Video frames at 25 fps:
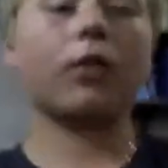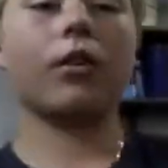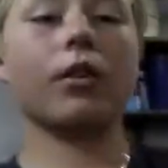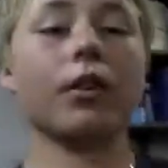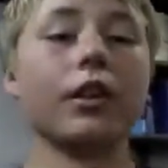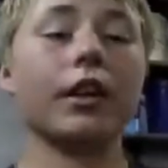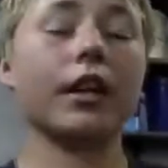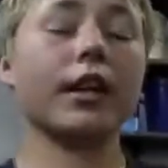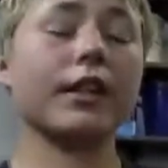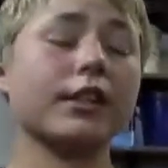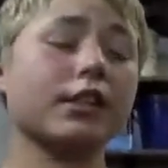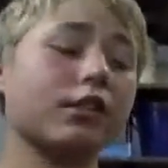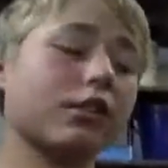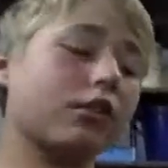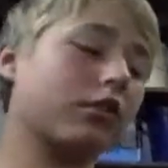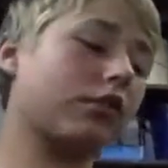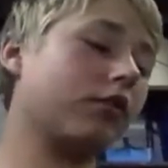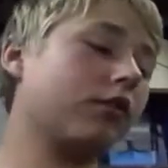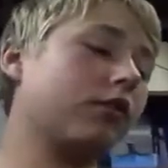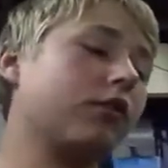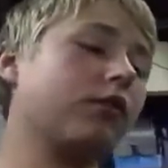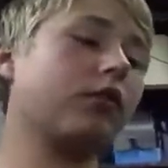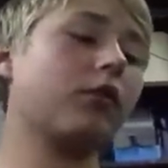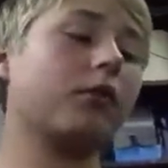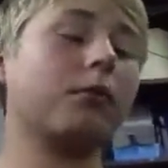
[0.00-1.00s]
Okay,
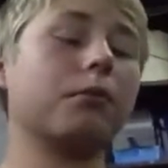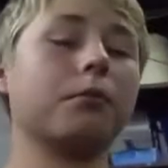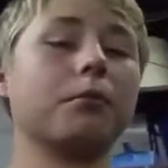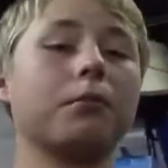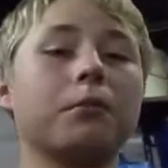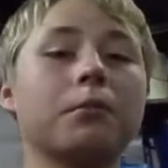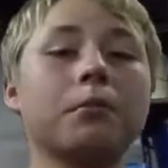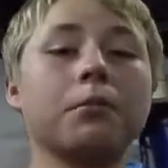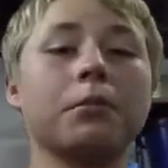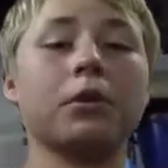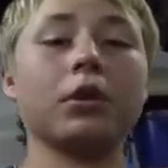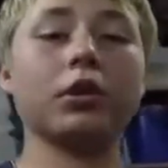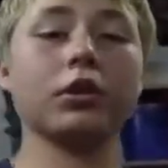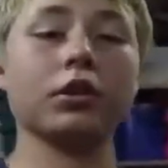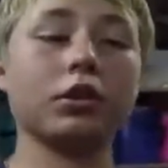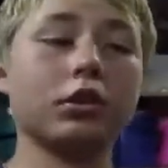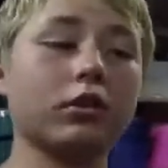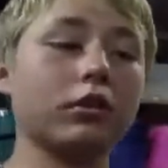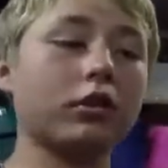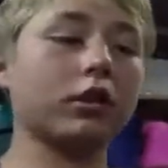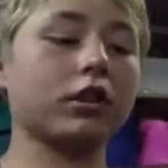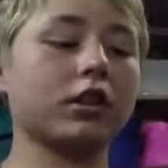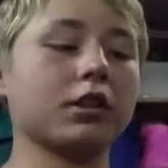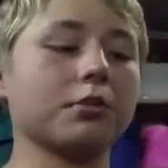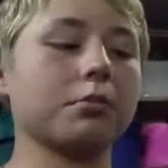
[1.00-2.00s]
so from
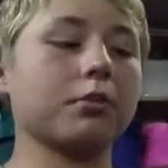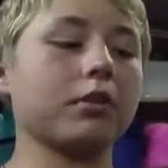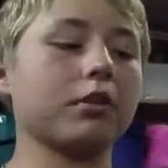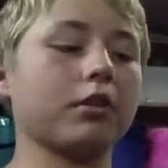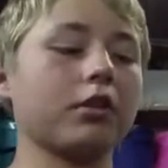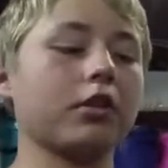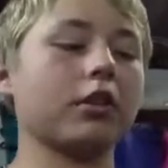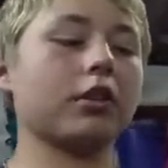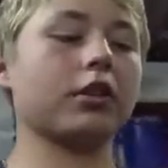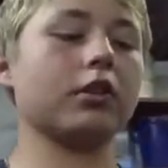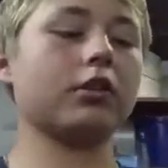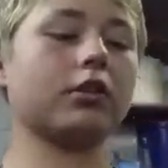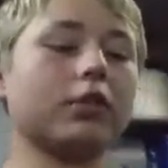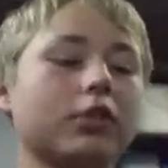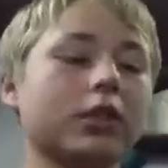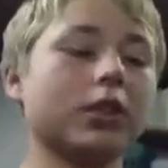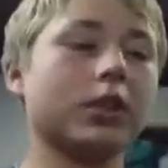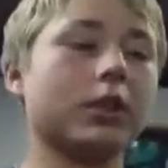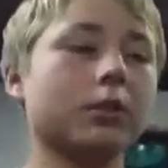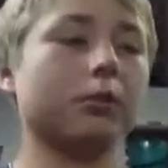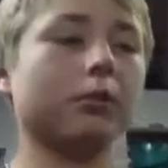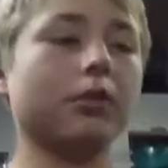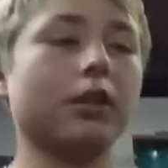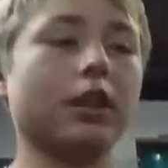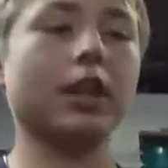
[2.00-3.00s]
personal
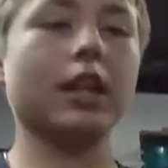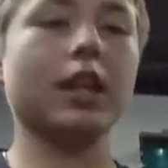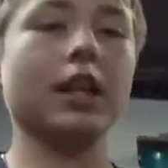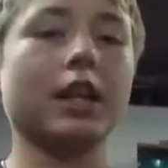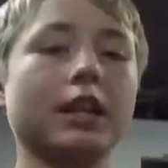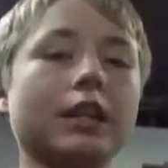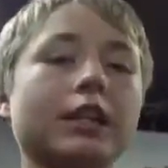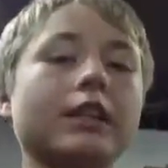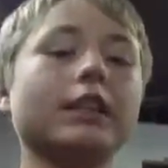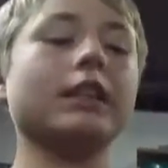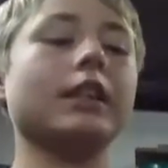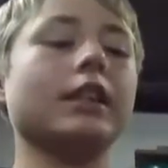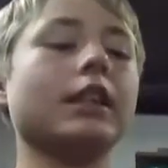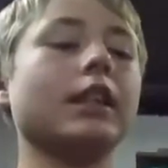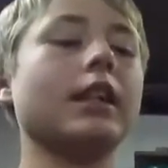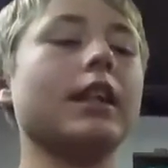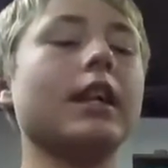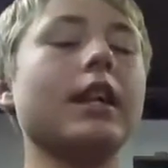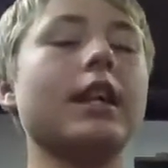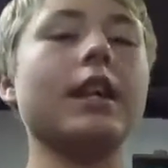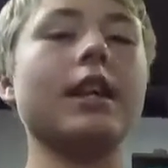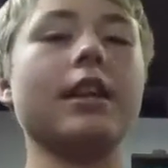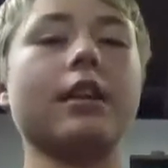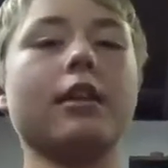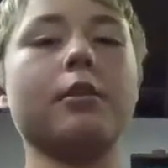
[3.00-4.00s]
experience with these,
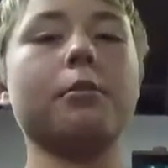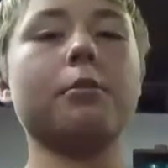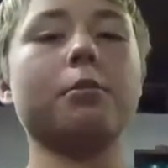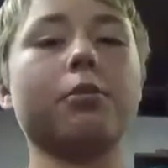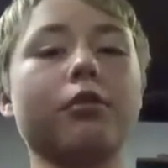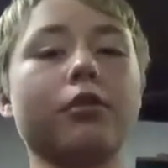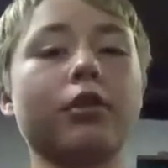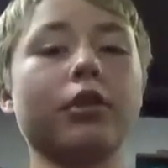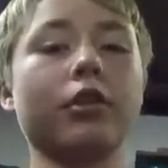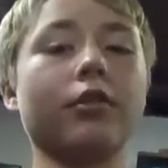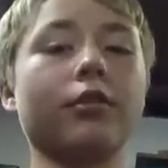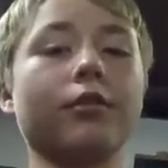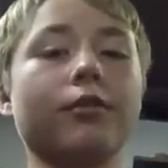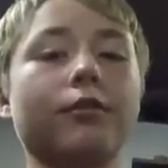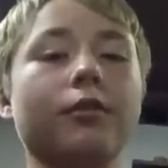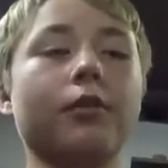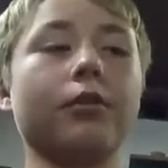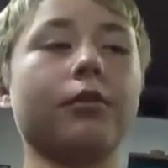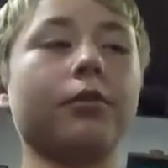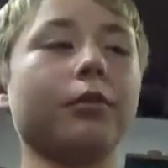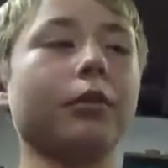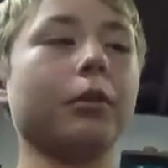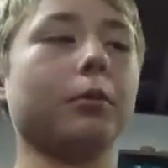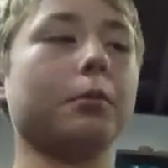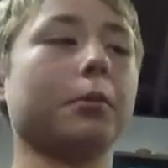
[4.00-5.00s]
they're pretty good
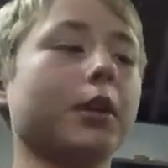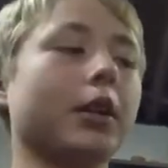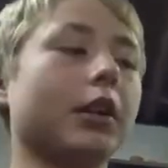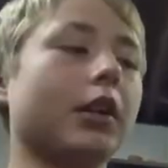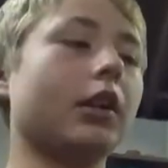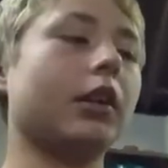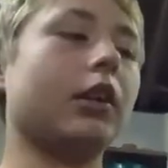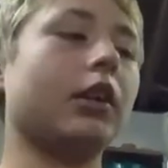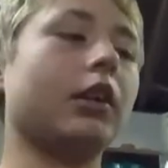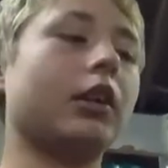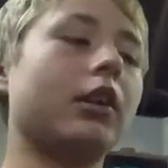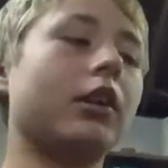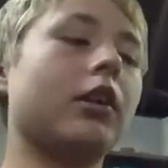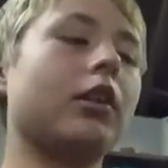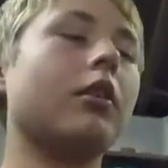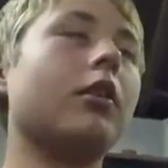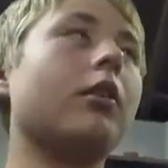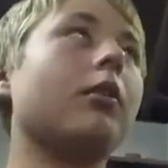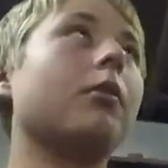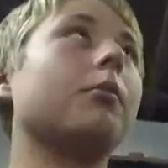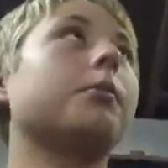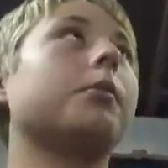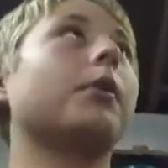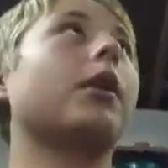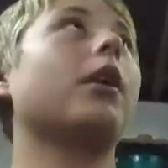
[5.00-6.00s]
for flipping,
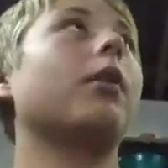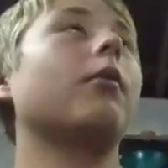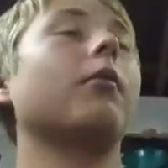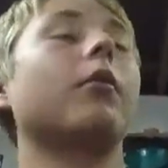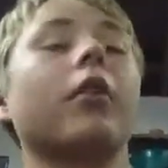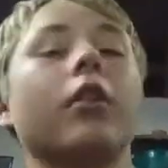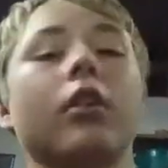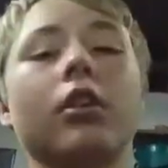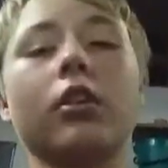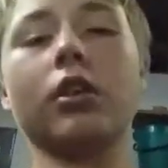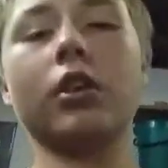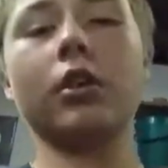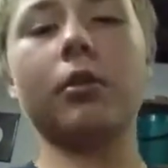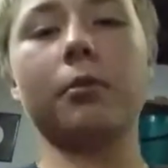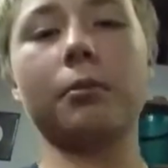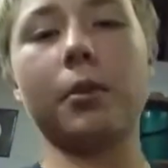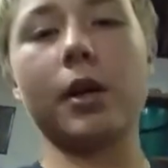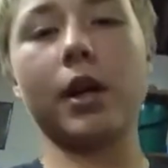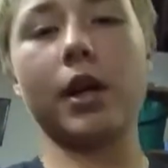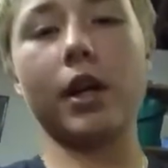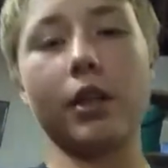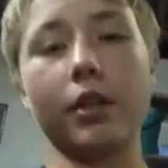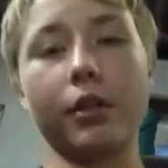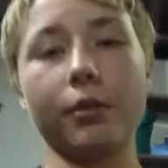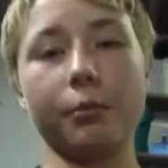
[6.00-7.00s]
but we're going to
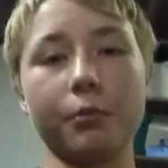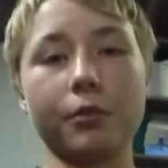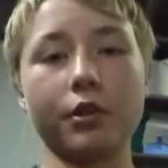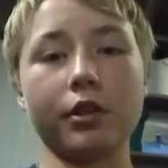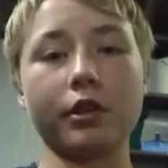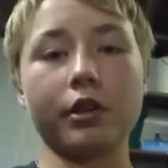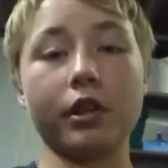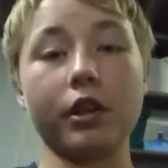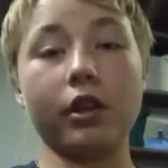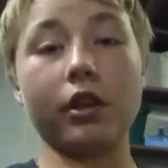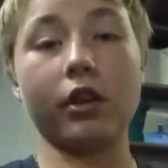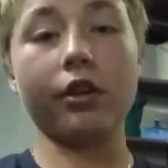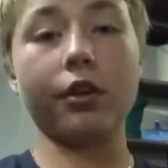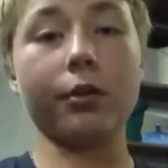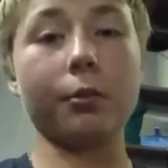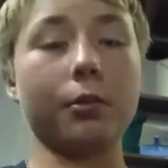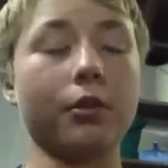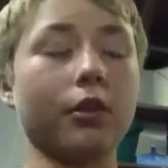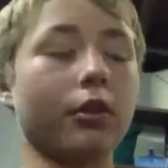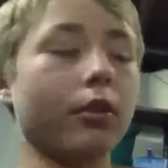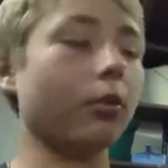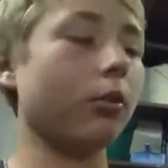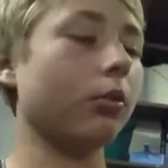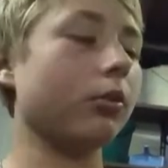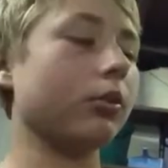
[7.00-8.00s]
compare them to the other
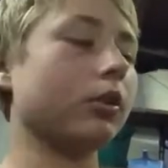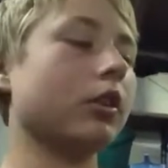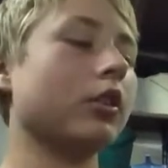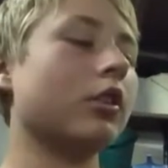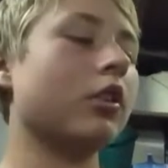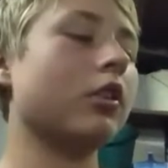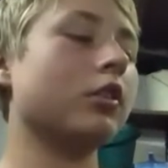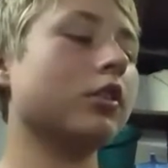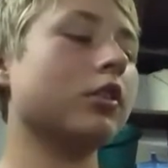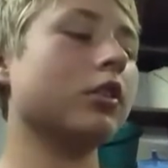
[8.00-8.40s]
bottles.